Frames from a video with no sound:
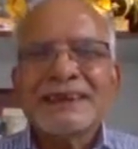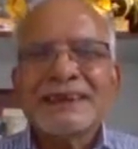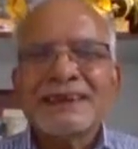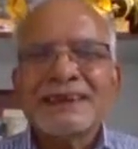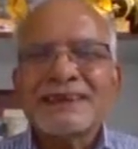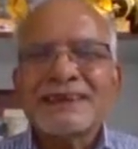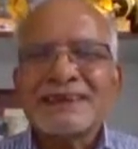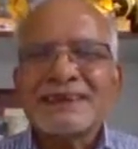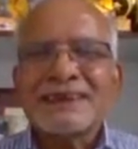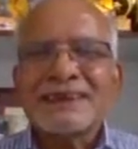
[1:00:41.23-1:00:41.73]

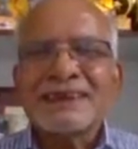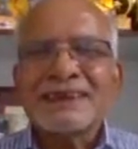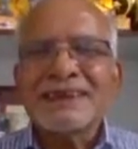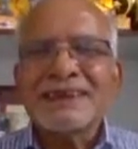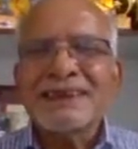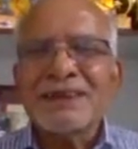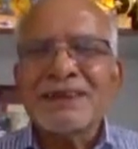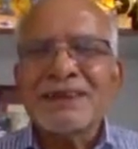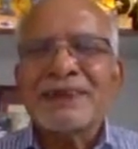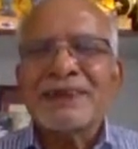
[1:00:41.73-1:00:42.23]
A
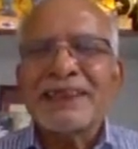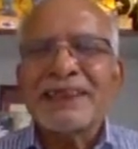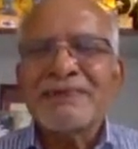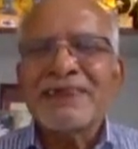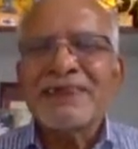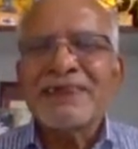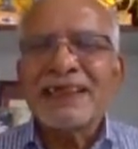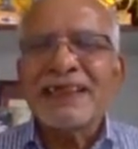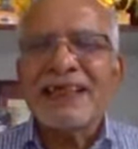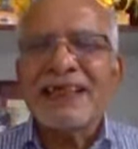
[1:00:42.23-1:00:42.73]
study of
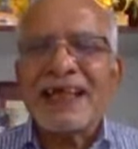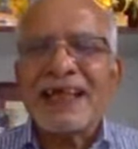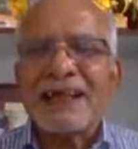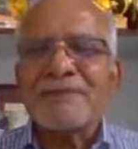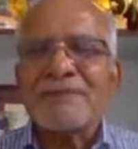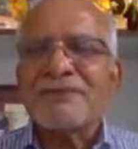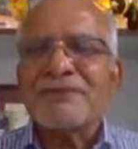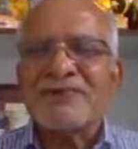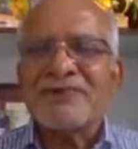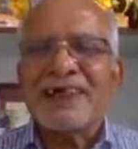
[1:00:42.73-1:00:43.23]
evening
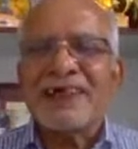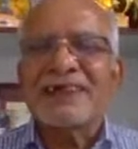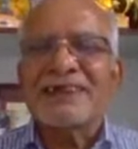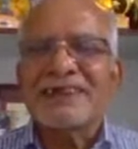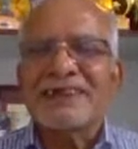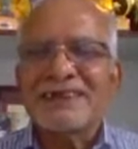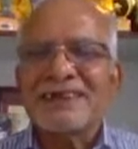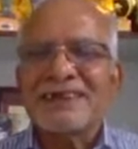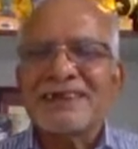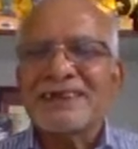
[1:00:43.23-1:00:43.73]

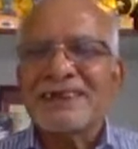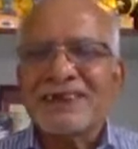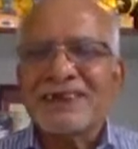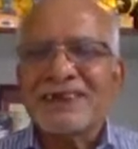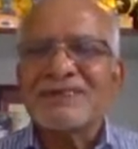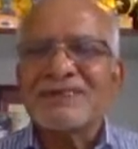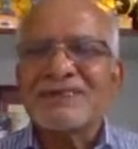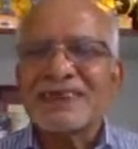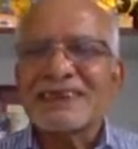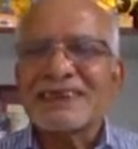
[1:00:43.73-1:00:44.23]
campfire
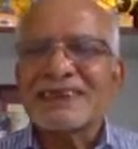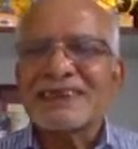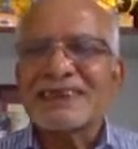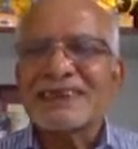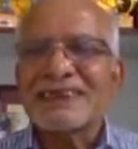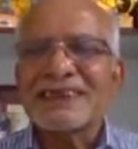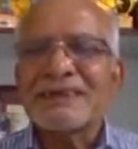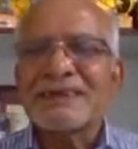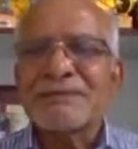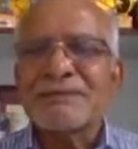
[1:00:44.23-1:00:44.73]

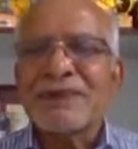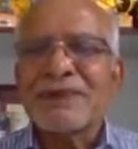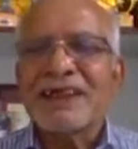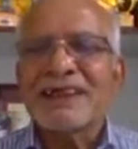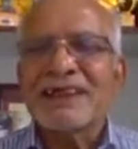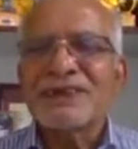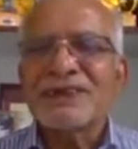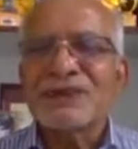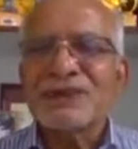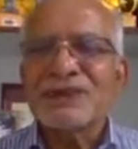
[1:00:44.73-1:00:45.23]
conversation
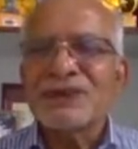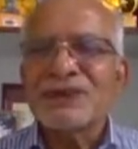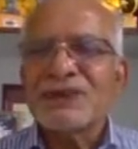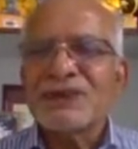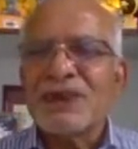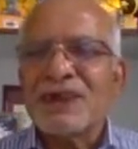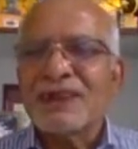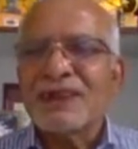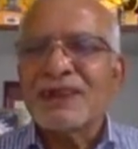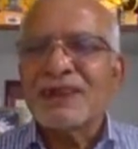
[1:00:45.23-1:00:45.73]
by
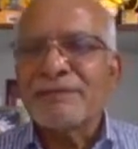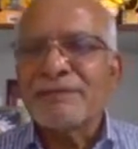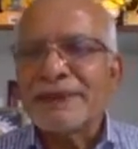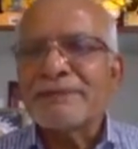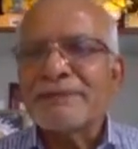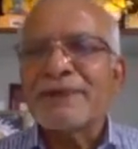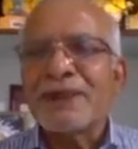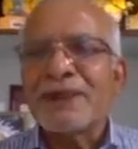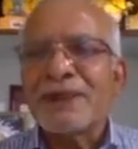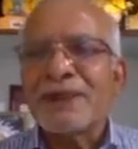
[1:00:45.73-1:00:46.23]
Ju/'hoan
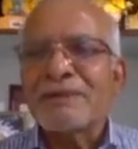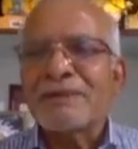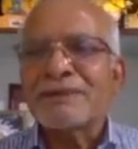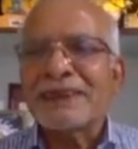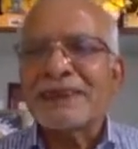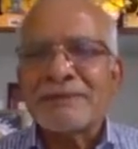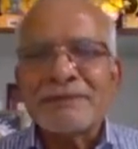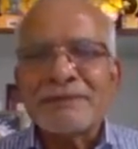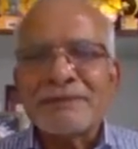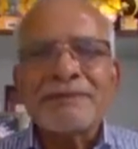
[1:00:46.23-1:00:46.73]
people of
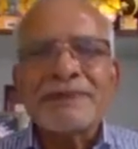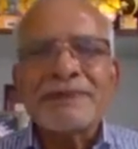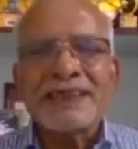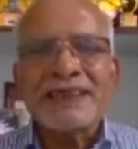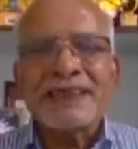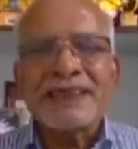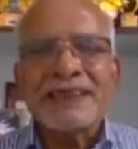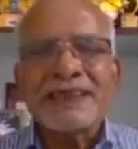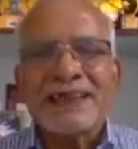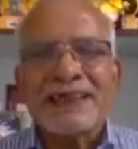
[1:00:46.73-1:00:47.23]

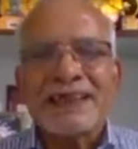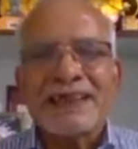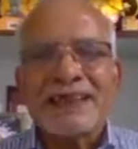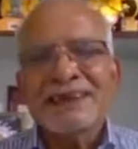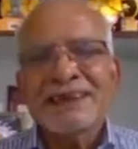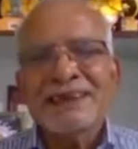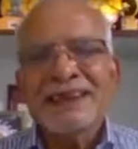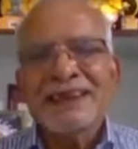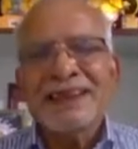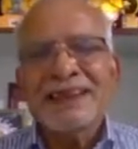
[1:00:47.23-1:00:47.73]
Namibia
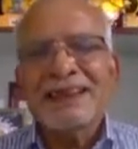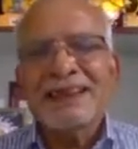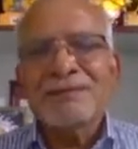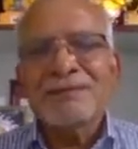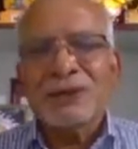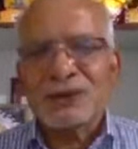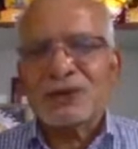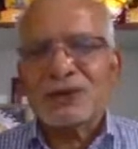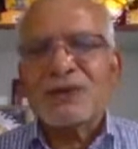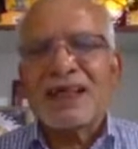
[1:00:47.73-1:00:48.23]
and
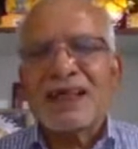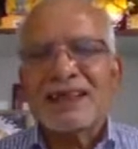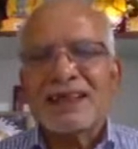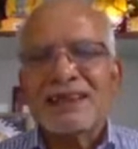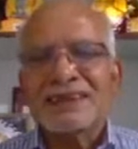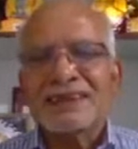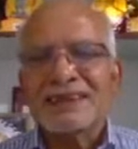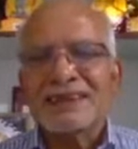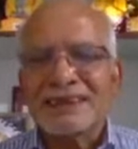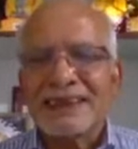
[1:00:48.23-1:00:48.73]
Botswana
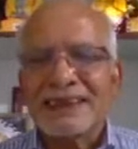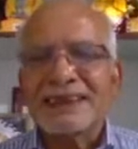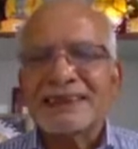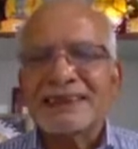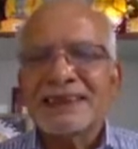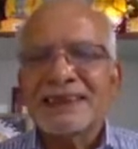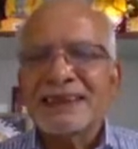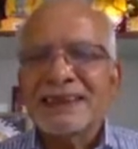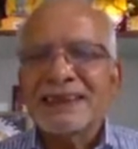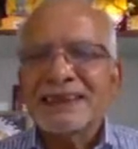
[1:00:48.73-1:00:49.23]
suggests
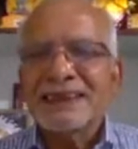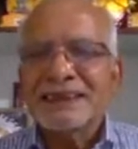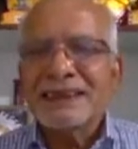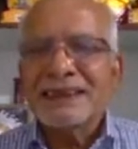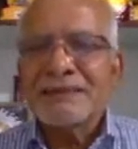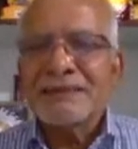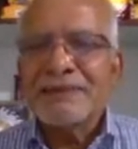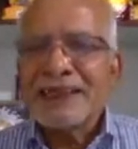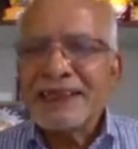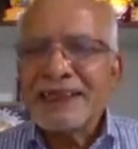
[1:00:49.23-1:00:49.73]

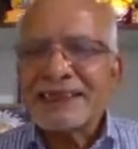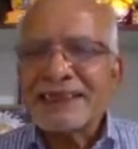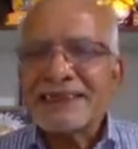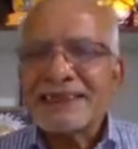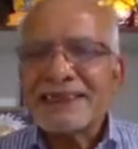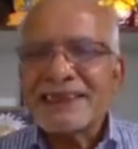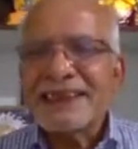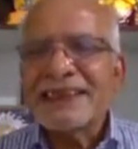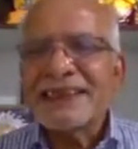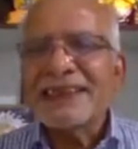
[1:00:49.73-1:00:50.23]
that by
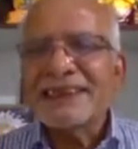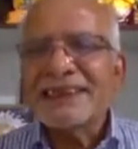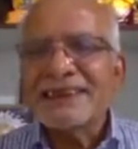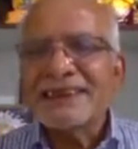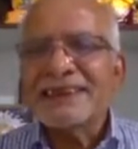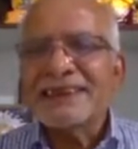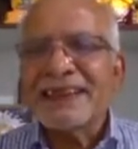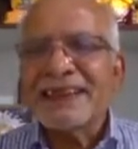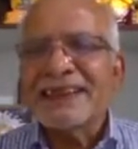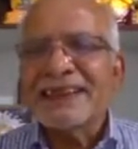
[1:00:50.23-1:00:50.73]
extending the
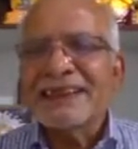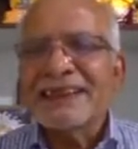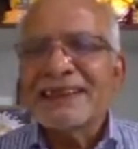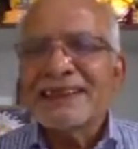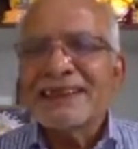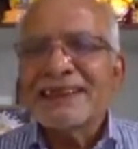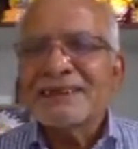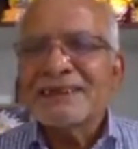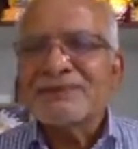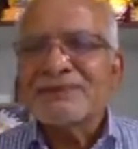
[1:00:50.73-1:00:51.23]
day,
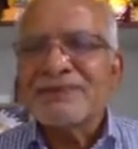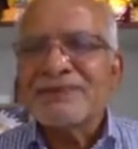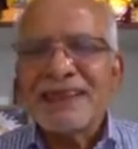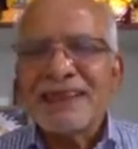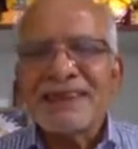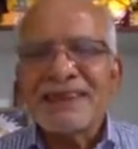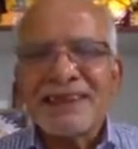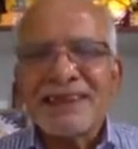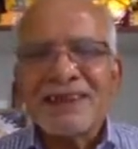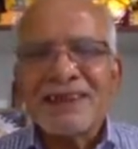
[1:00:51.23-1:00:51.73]
the
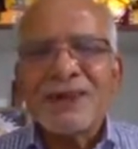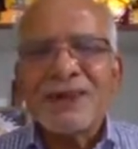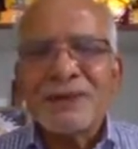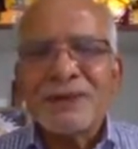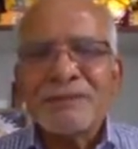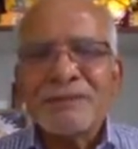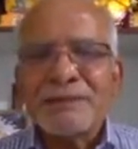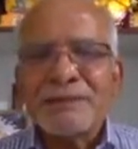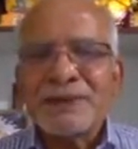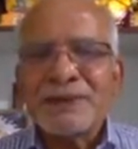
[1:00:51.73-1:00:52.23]
fire
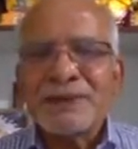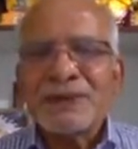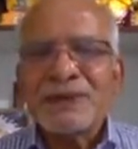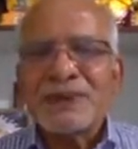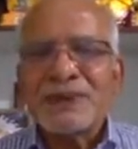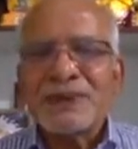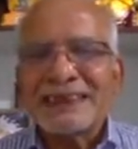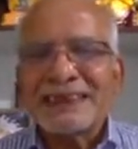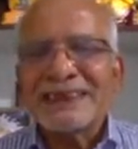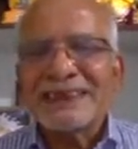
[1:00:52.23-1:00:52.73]
allowed people to
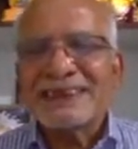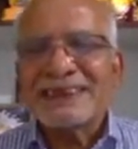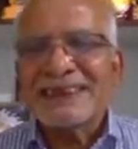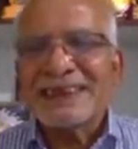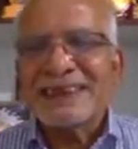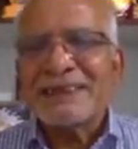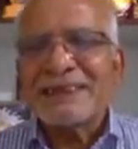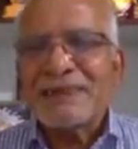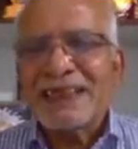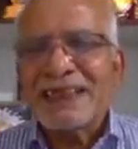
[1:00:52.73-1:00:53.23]
unleash
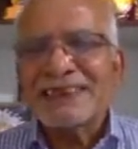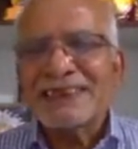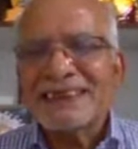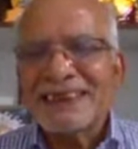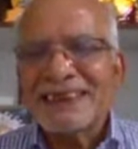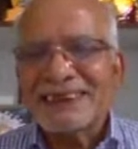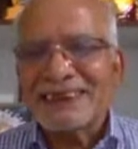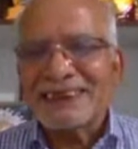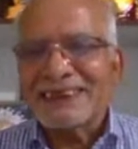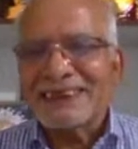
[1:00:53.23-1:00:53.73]
their
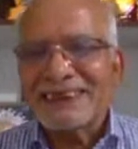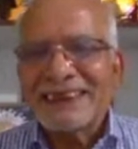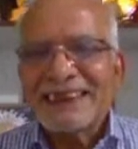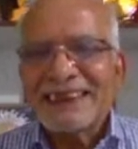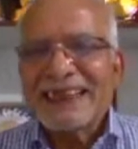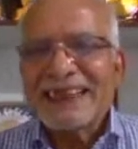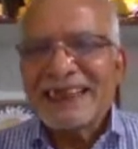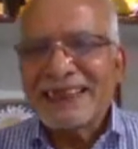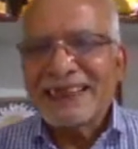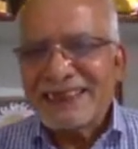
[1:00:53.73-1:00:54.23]
imagination
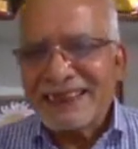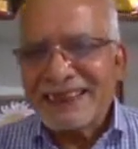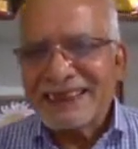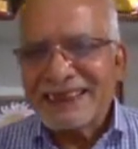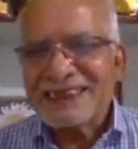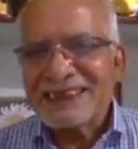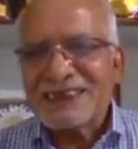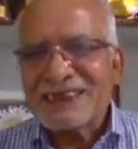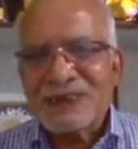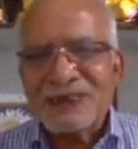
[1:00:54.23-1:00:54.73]
and tell
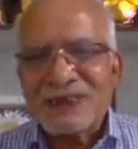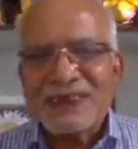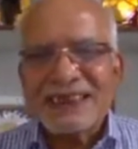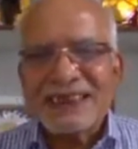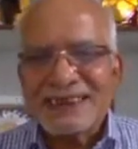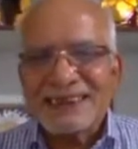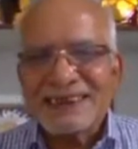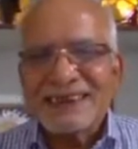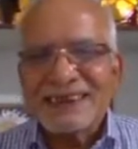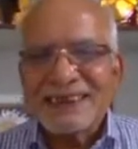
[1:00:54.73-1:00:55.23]

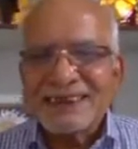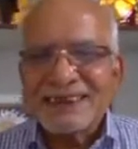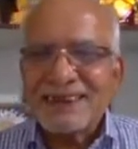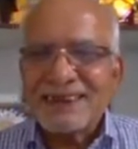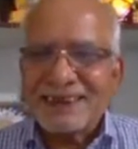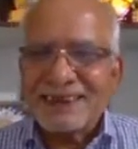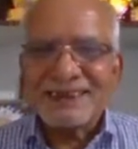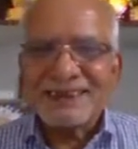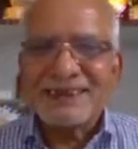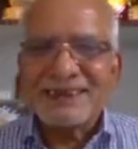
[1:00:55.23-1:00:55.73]
stories
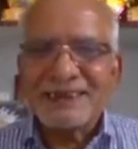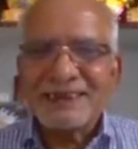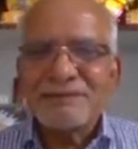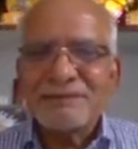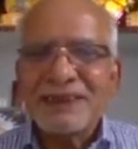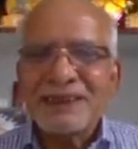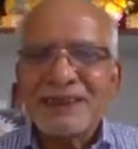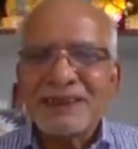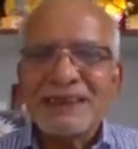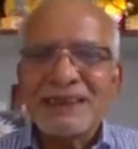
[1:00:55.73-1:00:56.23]
rather than
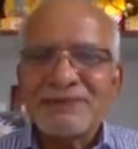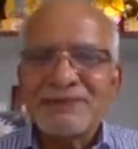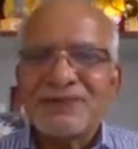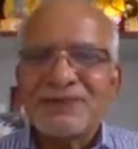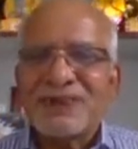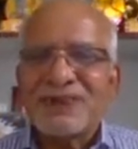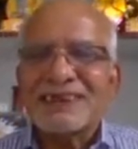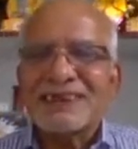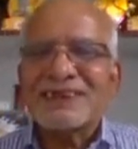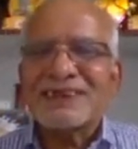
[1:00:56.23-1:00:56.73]
merely
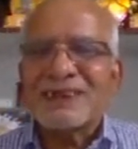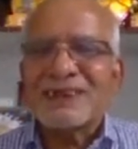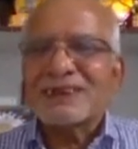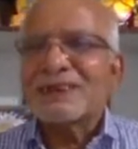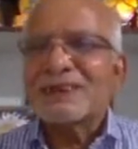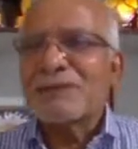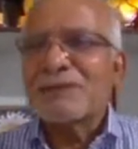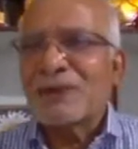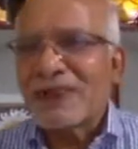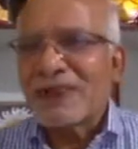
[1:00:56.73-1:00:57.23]
focus on
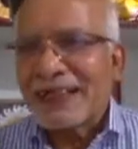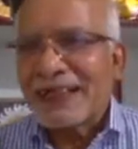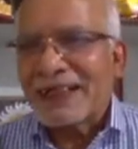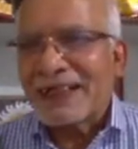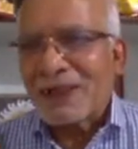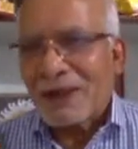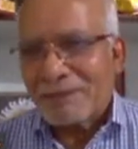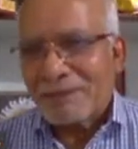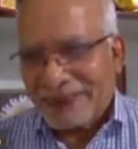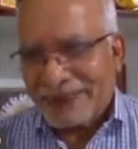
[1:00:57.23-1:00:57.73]
the
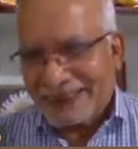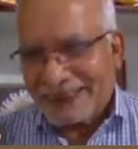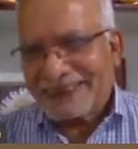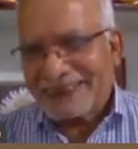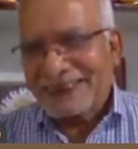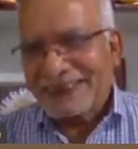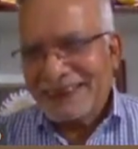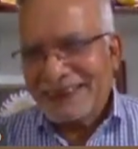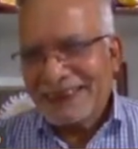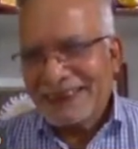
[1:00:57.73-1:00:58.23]
mundane
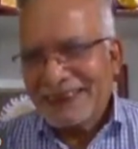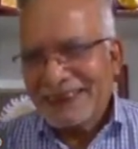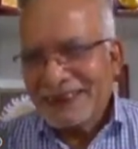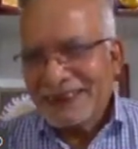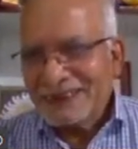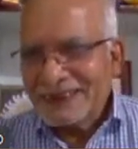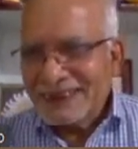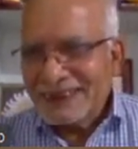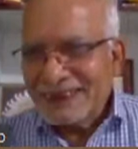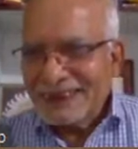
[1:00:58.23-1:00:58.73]
topics.
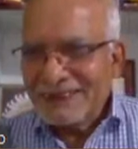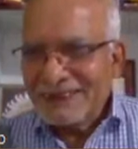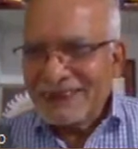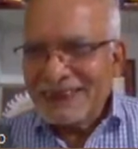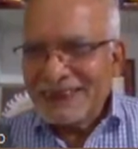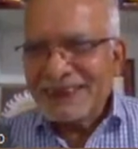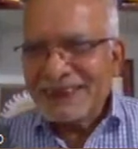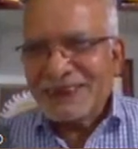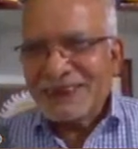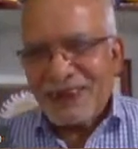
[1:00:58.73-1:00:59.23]
So the
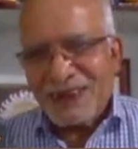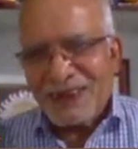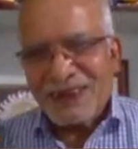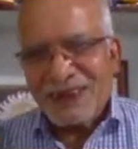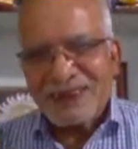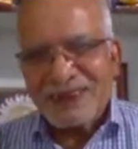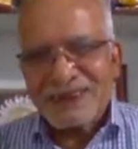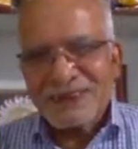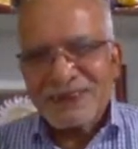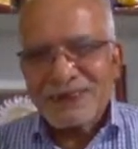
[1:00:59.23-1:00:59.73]
evening
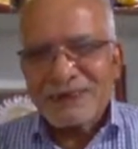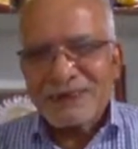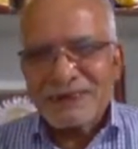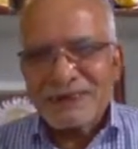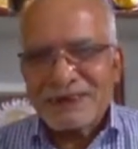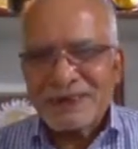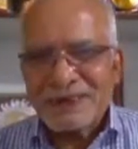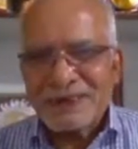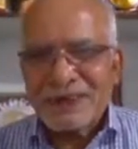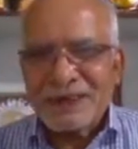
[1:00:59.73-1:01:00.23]
talks
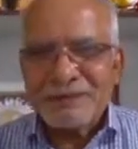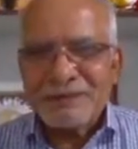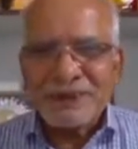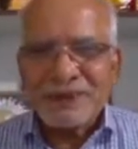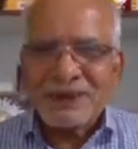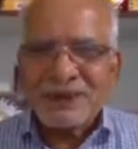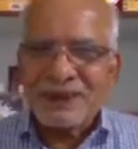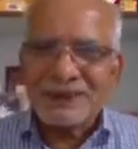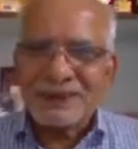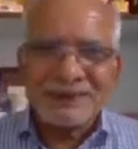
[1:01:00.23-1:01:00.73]
should, should not
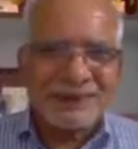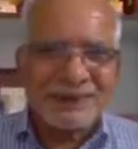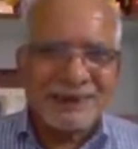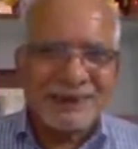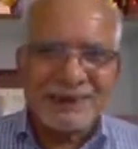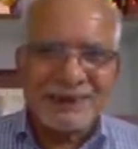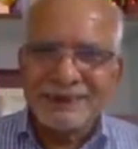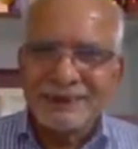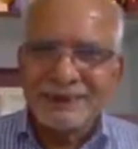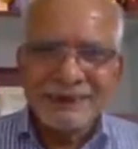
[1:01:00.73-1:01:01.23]
be on
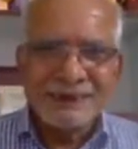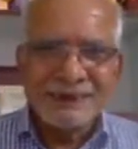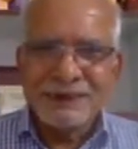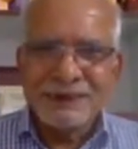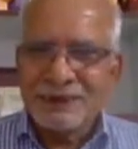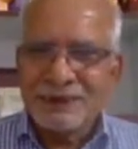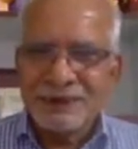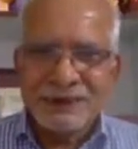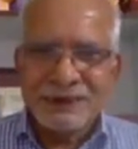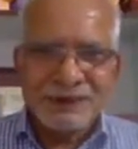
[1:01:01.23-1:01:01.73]
uh,
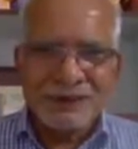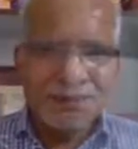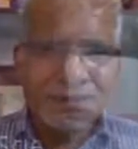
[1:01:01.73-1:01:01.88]
oh,